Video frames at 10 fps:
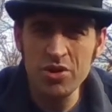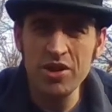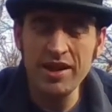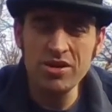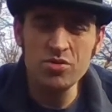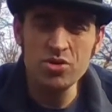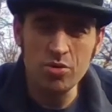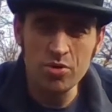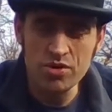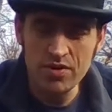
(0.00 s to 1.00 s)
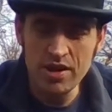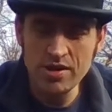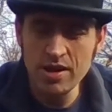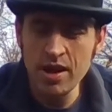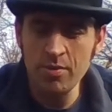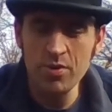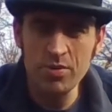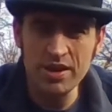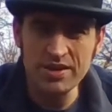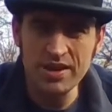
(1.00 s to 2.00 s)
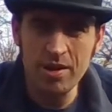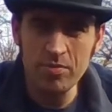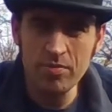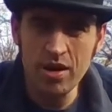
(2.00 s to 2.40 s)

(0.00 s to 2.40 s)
Thank you so much for helping with Inkscape.